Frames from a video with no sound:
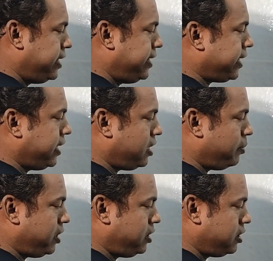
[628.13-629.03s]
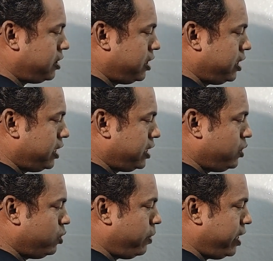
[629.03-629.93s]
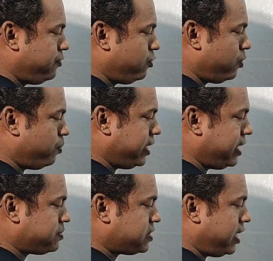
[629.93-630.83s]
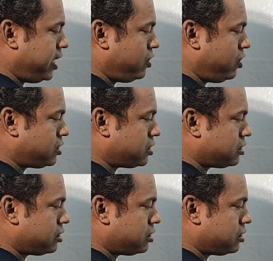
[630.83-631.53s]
Taking common, Q by 4 pi epsilon naught.